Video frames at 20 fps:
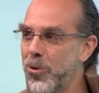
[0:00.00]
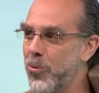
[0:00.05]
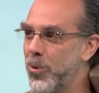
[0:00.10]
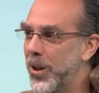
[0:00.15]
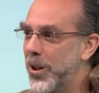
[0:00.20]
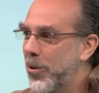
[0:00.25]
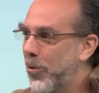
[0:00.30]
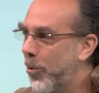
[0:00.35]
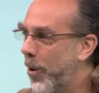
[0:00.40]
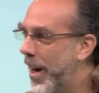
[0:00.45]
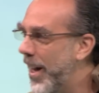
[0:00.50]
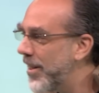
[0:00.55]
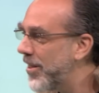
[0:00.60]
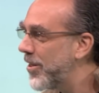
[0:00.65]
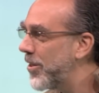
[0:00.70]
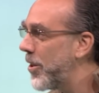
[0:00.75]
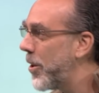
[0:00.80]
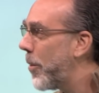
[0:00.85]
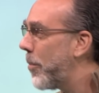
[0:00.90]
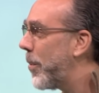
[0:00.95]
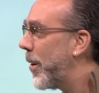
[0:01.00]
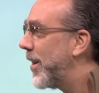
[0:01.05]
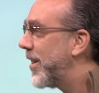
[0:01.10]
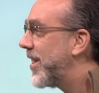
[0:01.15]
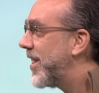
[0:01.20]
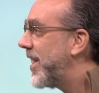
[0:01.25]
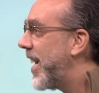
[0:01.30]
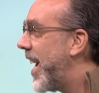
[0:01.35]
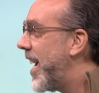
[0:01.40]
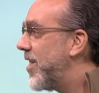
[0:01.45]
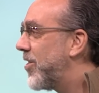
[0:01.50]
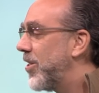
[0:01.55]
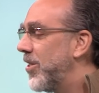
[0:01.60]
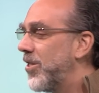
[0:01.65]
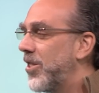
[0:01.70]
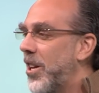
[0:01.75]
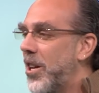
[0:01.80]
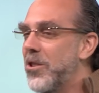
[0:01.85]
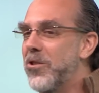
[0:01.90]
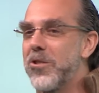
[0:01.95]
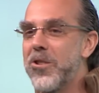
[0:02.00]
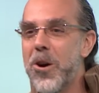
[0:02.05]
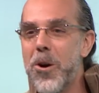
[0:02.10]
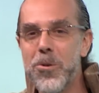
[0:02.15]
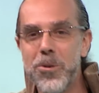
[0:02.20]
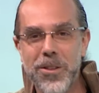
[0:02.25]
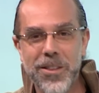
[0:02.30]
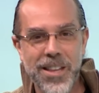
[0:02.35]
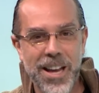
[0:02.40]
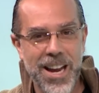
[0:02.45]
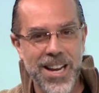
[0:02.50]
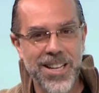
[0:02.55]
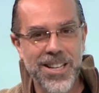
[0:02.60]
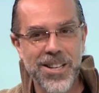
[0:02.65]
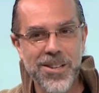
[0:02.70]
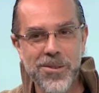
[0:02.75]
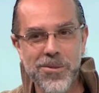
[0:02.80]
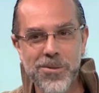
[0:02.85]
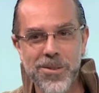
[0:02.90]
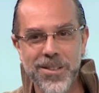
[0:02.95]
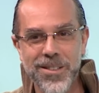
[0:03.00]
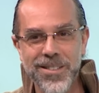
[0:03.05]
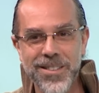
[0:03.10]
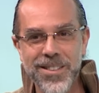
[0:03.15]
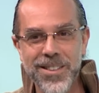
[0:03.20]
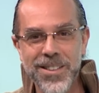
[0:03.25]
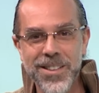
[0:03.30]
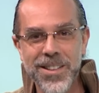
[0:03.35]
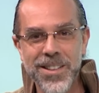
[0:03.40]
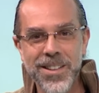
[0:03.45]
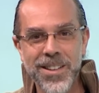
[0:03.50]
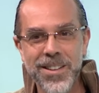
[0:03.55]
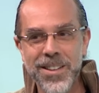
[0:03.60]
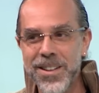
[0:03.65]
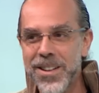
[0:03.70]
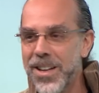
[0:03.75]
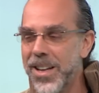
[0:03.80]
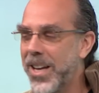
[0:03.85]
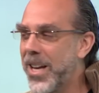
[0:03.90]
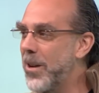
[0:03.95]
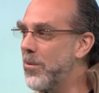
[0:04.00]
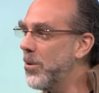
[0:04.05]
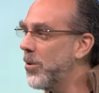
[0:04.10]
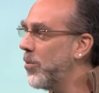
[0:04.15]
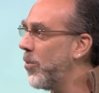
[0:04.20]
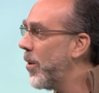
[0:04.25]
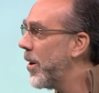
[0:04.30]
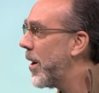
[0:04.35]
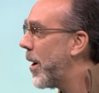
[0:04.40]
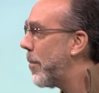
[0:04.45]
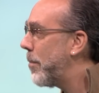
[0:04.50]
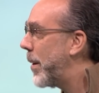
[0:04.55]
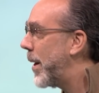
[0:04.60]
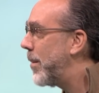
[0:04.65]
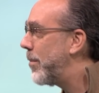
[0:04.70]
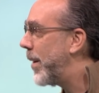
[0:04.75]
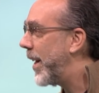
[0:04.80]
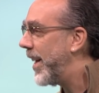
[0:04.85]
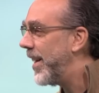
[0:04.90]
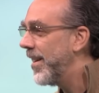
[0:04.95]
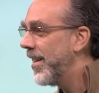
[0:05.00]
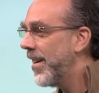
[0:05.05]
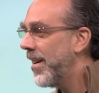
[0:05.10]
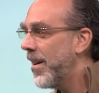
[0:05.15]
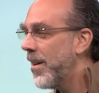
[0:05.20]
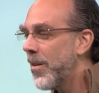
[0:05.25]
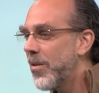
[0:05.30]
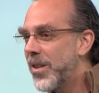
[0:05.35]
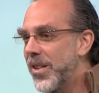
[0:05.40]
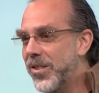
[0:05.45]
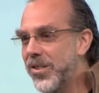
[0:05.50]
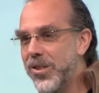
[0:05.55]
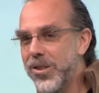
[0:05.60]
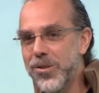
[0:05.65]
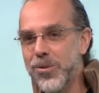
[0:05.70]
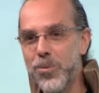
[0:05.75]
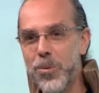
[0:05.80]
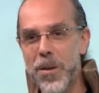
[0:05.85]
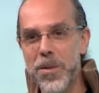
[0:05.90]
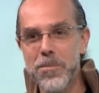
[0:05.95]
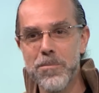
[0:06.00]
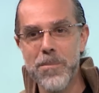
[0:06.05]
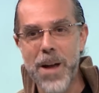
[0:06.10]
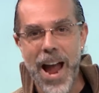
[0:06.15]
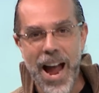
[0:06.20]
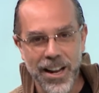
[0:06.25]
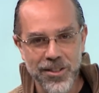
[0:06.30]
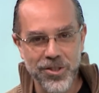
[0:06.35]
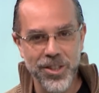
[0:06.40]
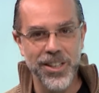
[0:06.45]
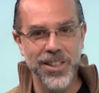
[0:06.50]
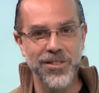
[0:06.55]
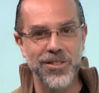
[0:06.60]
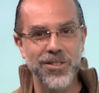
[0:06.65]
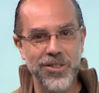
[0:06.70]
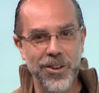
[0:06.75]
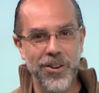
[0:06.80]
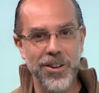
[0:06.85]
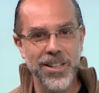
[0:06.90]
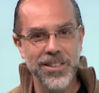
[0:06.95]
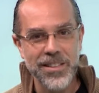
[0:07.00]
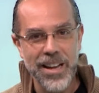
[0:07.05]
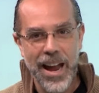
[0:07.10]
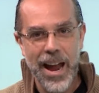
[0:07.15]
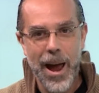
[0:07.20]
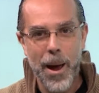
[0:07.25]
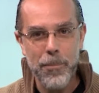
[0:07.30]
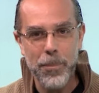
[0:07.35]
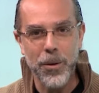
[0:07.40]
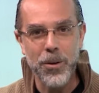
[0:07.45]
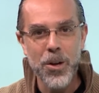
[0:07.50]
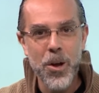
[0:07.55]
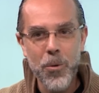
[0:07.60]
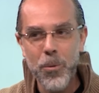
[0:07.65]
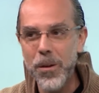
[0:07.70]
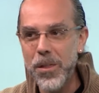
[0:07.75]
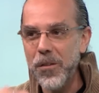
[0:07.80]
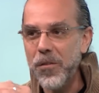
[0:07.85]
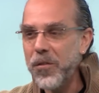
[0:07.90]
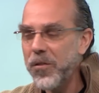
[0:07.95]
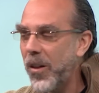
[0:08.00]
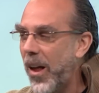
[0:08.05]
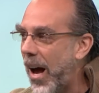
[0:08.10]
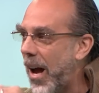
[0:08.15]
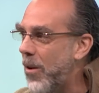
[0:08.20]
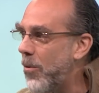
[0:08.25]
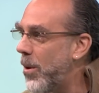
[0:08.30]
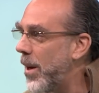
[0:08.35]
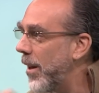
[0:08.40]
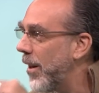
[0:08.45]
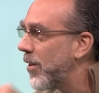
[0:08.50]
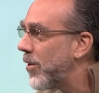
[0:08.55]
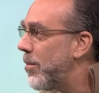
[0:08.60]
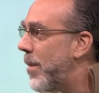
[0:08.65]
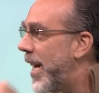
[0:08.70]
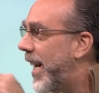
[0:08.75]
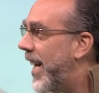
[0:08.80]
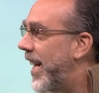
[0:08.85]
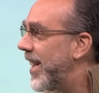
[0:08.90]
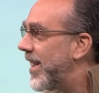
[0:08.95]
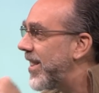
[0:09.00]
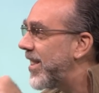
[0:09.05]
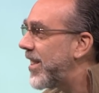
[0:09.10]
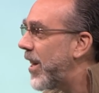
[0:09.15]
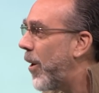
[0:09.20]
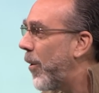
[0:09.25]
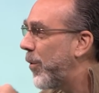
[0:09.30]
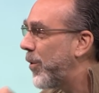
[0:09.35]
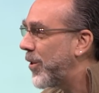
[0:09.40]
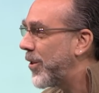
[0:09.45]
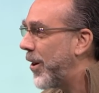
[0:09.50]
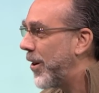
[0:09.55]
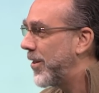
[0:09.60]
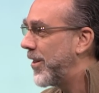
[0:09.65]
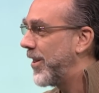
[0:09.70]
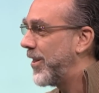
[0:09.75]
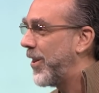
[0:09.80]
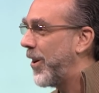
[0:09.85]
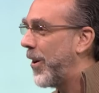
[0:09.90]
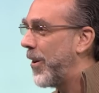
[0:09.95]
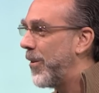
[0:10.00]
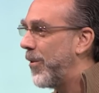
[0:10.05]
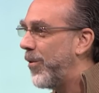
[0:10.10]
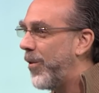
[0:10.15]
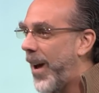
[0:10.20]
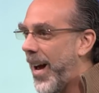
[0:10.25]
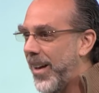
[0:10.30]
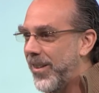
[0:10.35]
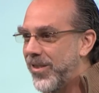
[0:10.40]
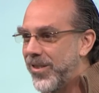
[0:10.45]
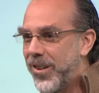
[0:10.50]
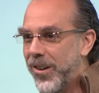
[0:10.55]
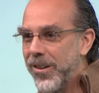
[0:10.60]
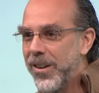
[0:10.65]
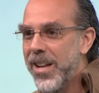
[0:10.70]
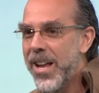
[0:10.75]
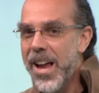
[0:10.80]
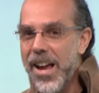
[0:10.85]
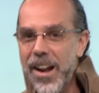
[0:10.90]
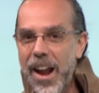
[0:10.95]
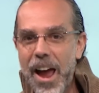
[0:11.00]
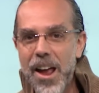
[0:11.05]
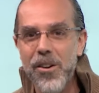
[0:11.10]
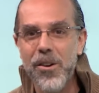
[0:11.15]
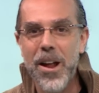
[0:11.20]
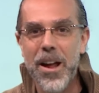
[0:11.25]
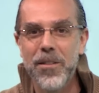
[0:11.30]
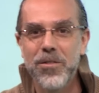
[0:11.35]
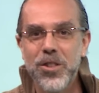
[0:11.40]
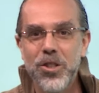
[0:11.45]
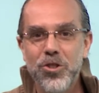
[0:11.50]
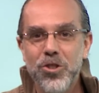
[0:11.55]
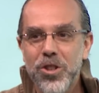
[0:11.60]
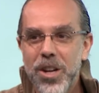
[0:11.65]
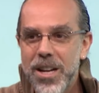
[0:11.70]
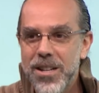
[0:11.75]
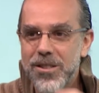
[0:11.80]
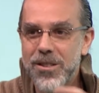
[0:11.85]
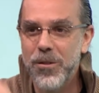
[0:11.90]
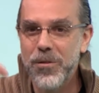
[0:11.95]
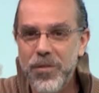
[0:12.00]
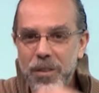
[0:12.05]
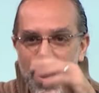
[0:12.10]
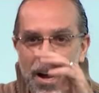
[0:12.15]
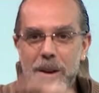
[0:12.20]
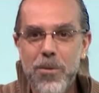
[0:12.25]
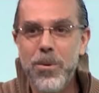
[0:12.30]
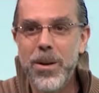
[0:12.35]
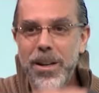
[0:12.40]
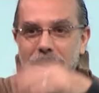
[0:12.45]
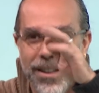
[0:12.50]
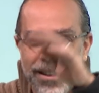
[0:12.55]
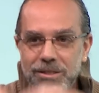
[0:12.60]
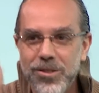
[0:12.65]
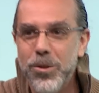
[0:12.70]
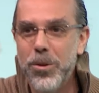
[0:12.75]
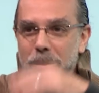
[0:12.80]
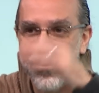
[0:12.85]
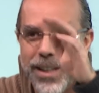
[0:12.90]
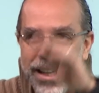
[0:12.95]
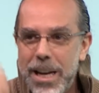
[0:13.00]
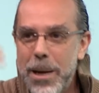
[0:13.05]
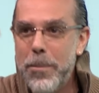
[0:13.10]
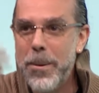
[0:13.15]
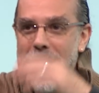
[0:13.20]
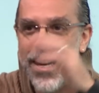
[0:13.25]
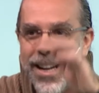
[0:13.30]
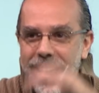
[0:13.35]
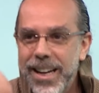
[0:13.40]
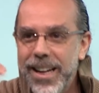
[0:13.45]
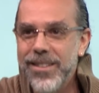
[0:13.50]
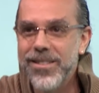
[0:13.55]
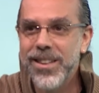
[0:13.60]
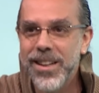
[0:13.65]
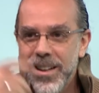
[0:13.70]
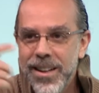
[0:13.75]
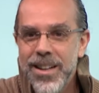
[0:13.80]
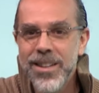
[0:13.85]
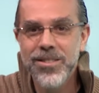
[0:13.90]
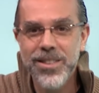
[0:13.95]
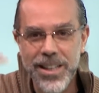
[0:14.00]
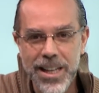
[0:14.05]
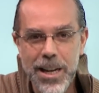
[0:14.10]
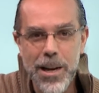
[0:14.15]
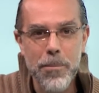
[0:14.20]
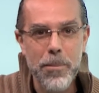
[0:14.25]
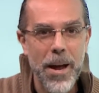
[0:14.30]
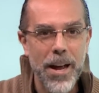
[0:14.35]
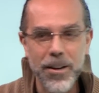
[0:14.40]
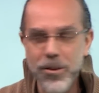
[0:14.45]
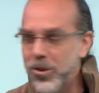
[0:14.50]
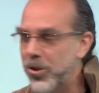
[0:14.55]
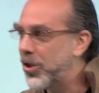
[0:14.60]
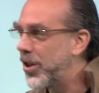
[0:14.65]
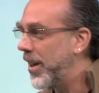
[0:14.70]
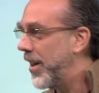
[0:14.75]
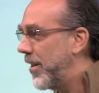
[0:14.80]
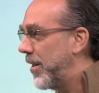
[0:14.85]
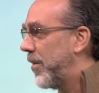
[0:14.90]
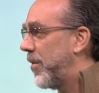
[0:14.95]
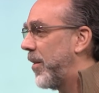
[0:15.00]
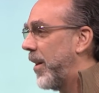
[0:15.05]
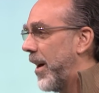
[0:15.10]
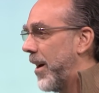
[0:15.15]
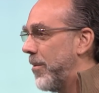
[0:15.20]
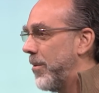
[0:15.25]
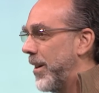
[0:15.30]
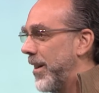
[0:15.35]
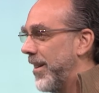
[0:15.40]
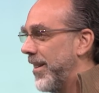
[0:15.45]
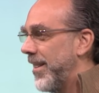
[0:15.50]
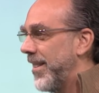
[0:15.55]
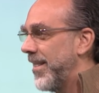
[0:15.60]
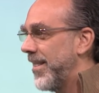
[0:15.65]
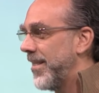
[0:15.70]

when Grant stood up on stage and said, No, thank you, he was one upping me this is when magic is starting to happen, when the flywheel is making itself start to turn faster, and I don't have to chase the flywheel and sort of keep hitting it to, to keep energy in the flywheel.